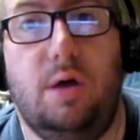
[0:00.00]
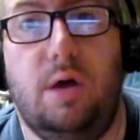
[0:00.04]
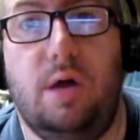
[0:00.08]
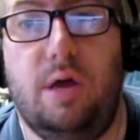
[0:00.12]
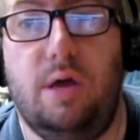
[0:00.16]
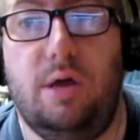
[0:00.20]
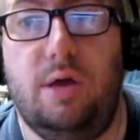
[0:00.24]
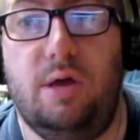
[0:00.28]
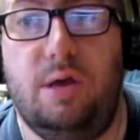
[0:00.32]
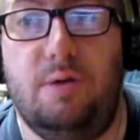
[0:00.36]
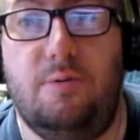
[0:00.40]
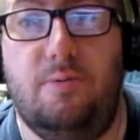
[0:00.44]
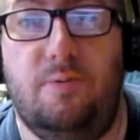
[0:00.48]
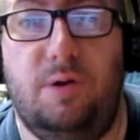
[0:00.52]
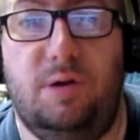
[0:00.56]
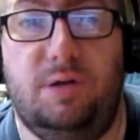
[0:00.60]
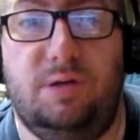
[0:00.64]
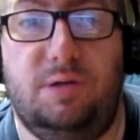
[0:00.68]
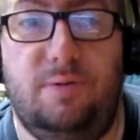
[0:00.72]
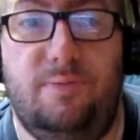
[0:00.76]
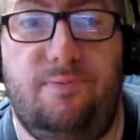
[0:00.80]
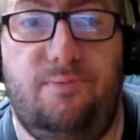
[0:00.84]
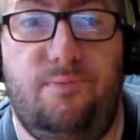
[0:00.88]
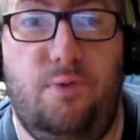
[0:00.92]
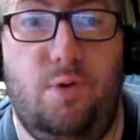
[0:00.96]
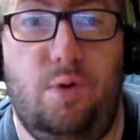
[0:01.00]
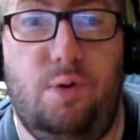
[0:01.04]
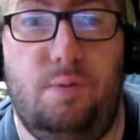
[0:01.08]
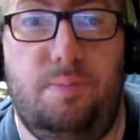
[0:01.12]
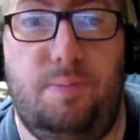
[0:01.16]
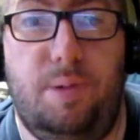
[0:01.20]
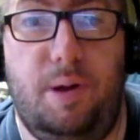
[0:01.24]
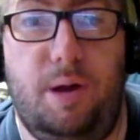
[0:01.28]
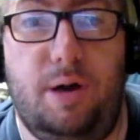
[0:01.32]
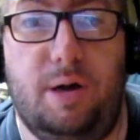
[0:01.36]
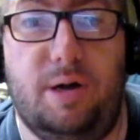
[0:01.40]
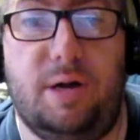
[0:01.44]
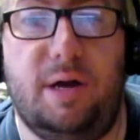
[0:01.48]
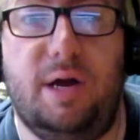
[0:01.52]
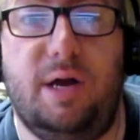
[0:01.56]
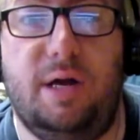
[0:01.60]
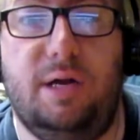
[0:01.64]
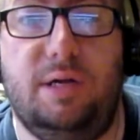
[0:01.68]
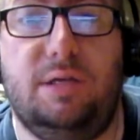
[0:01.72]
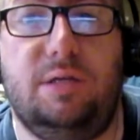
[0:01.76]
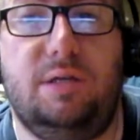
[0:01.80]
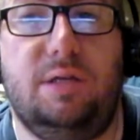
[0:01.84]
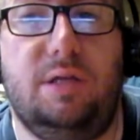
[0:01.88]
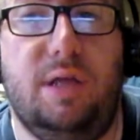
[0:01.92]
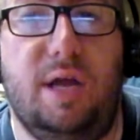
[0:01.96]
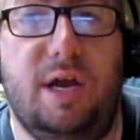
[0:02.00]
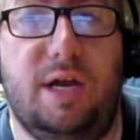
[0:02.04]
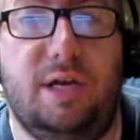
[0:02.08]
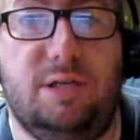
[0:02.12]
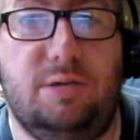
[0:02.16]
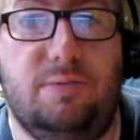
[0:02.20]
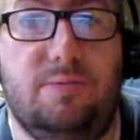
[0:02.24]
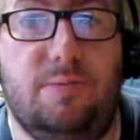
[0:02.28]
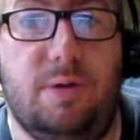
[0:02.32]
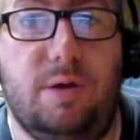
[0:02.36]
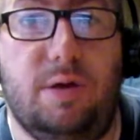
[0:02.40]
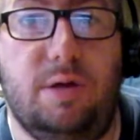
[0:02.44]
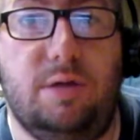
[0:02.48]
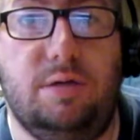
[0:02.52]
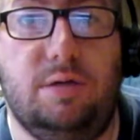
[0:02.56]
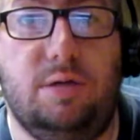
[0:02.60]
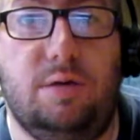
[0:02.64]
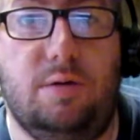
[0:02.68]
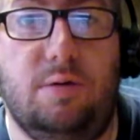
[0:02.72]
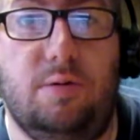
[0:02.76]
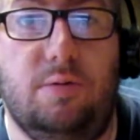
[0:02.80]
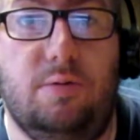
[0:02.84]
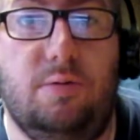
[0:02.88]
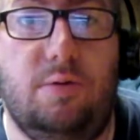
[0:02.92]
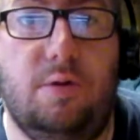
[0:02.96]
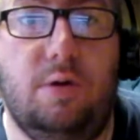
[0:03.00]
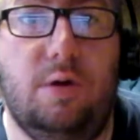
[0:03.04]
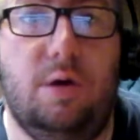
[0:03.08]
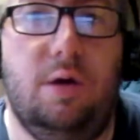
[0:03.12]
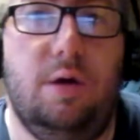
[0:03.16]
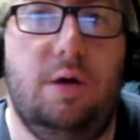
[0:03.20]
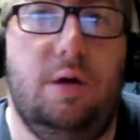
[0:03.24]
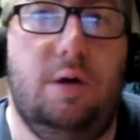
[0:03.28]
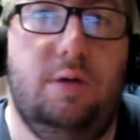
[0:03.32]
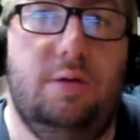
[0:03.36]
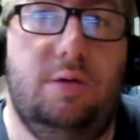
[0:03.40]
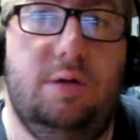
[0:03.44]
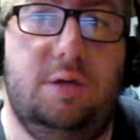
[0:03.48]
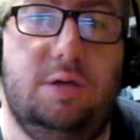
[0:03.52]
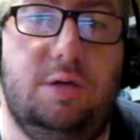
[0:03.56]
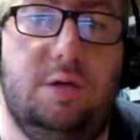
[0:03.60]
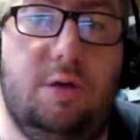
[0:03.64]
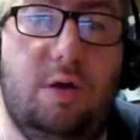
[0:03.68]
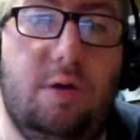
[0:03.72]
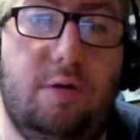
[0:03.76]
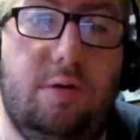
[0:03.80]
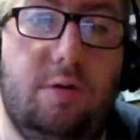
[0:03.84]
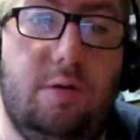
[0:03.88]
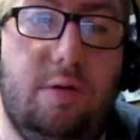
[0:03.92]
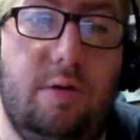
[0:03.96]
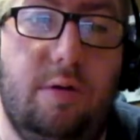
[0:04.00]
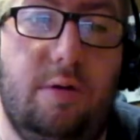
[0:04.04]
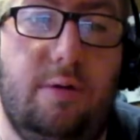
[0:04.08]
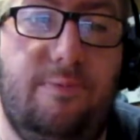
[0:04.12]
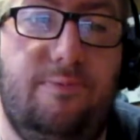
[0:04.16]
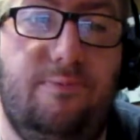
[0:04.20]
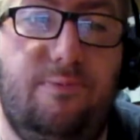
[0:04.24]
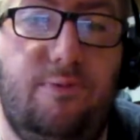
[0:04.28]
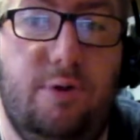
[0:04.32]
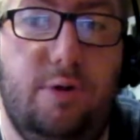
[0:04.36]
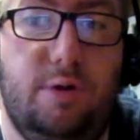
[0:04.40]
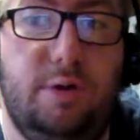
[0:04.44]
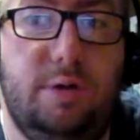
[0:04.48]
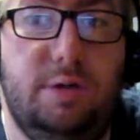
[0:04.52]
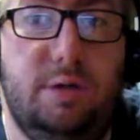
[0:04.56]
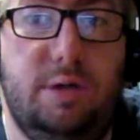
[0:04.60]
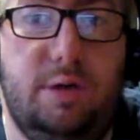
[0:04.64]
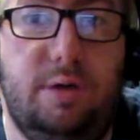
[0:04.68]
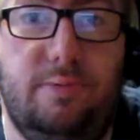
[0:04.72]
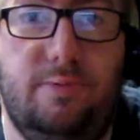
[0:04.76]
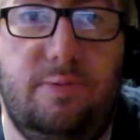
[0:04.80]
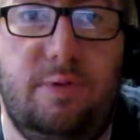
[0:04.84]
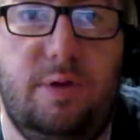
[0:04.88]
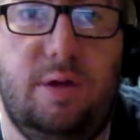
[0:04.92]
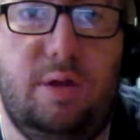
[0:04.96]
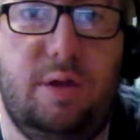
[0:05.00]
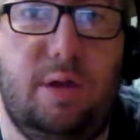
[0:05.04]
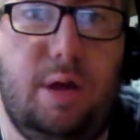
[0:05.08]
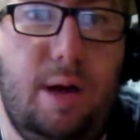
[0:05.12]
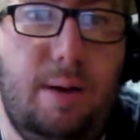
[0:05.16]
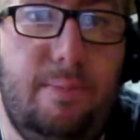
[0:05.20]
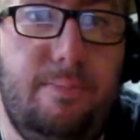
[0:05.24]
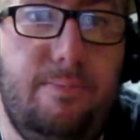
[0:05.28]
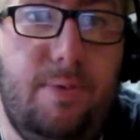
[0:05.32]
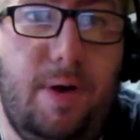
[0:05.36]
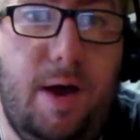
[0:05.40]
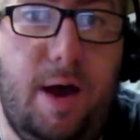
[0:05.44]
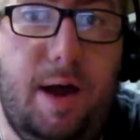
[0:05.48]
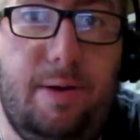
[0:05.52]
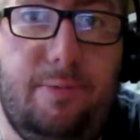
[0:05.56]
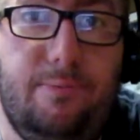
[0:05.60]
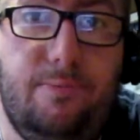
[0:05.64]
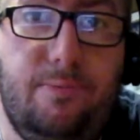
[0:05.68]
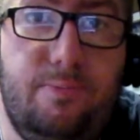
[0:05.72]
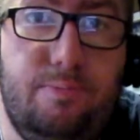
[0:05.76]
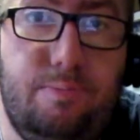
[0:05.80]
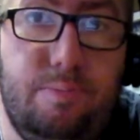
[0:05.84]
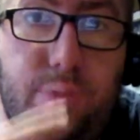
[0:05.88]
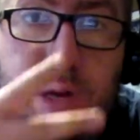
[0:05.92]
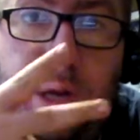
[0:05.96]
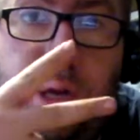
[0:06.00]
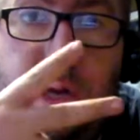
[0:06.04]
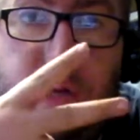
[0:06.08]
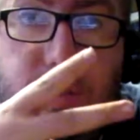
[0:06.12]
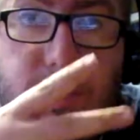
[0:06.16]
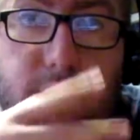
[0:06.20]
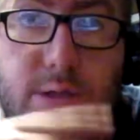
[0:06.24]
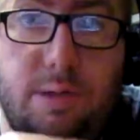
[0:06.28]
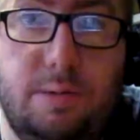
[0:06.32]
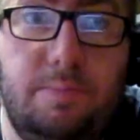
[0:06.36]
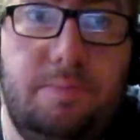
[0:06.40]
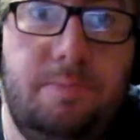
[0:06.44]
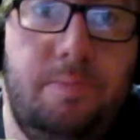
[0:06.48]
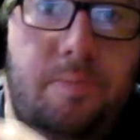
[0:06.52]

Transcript: You can watch the full podcast next week so let's go to the first of the top 5. Peace.